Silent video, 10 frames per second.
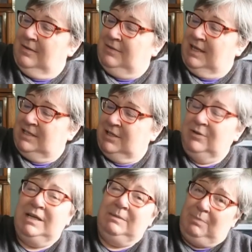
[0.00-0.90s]
They do
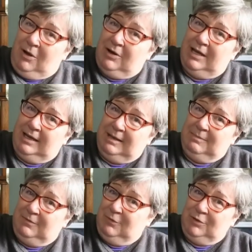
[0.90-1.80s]
need blocking
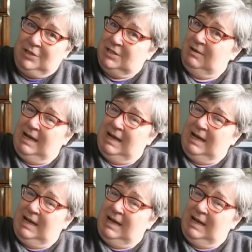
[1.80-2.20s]
before you do